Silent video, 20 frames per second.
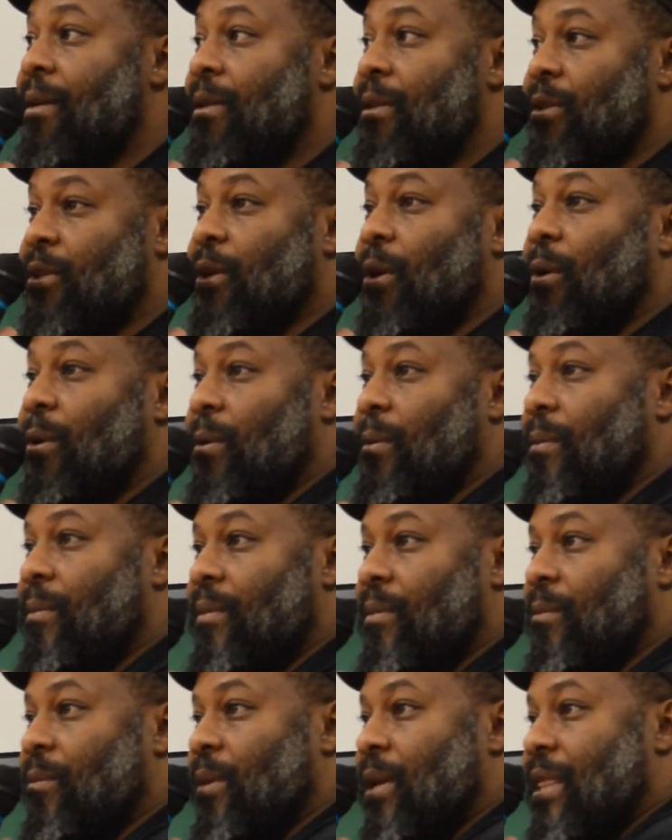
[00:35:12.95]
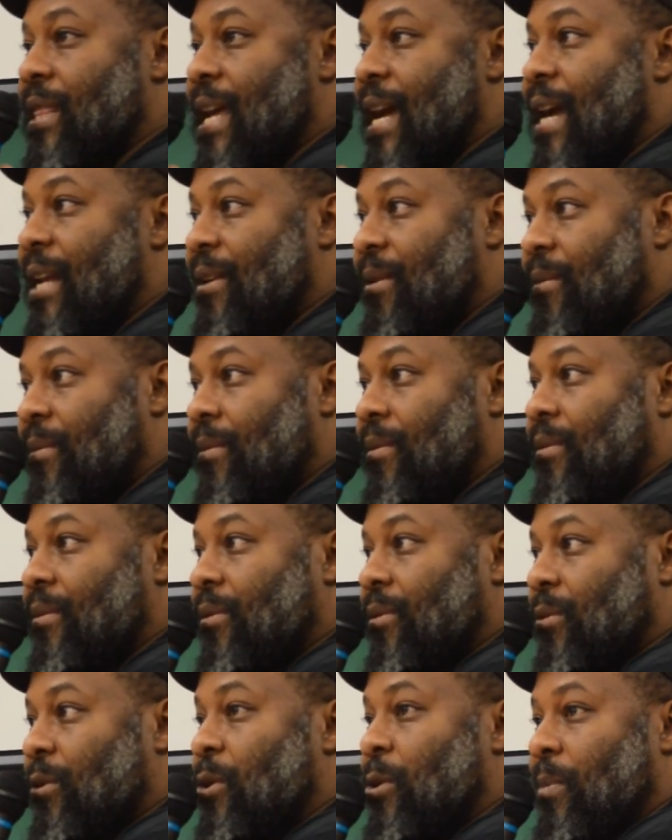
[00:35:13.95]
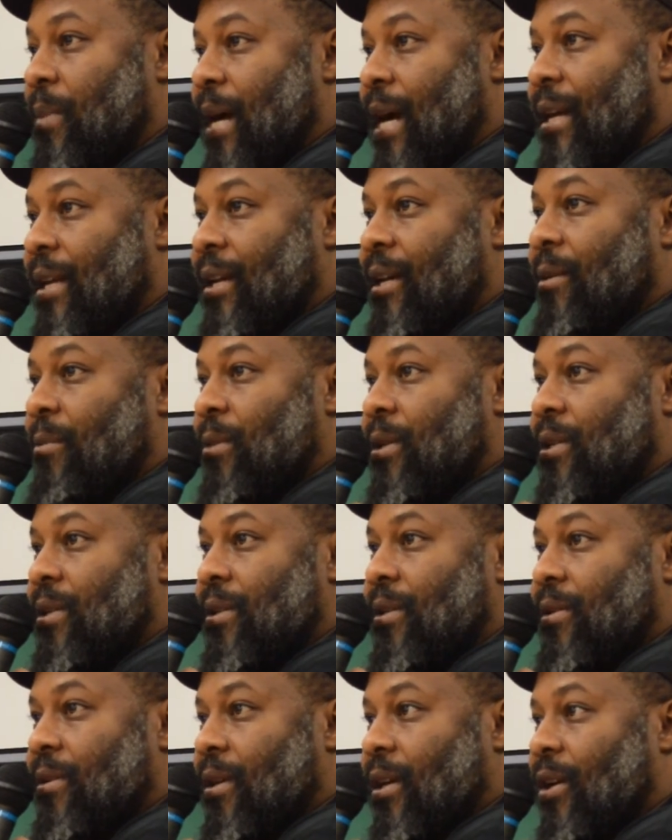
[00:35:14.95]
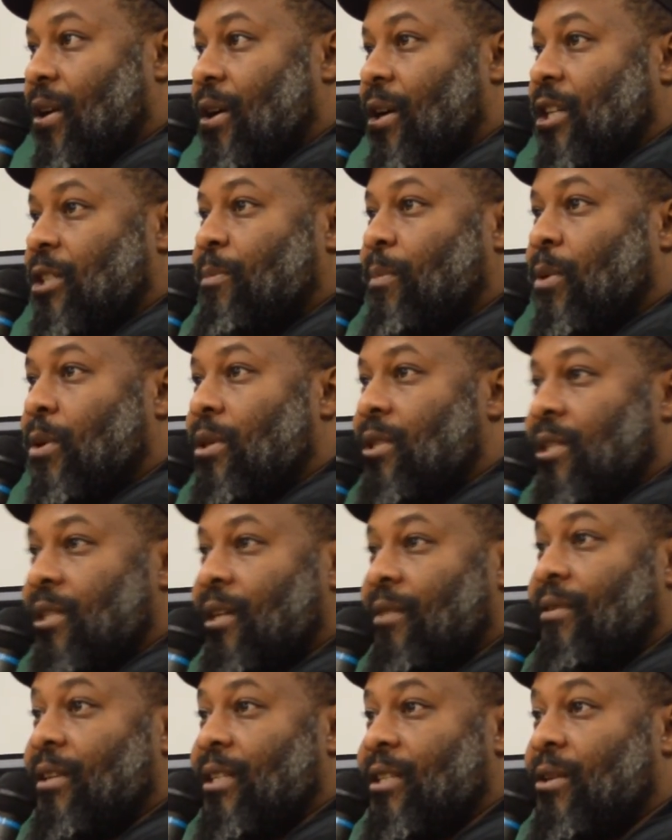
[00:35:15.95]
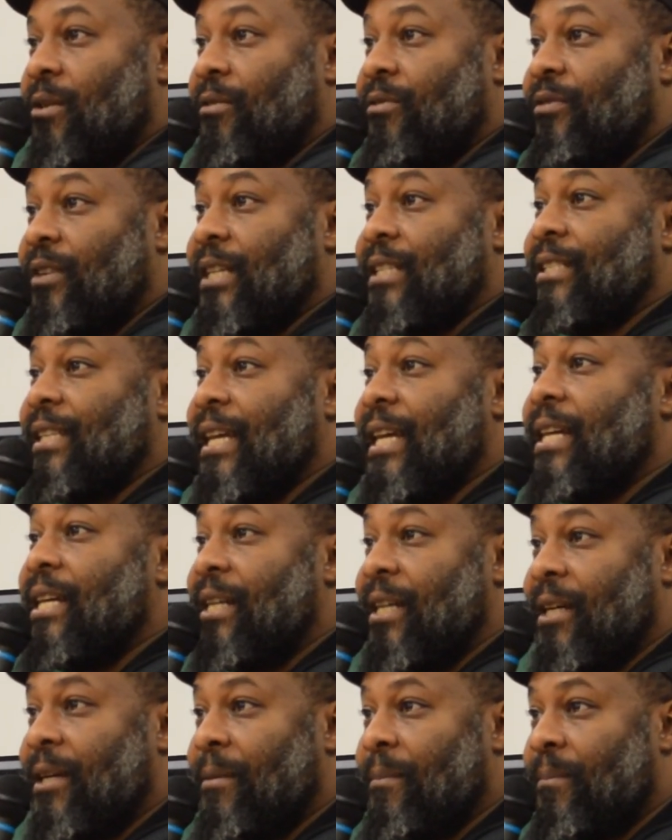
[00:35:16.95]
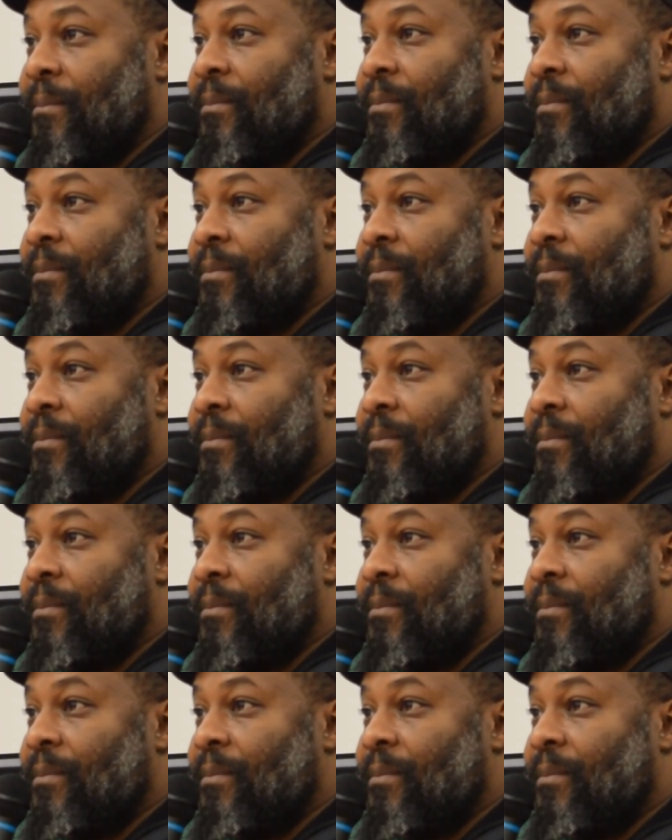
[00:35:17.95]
So when that group got hit, which is a large portion of it is on fixed income,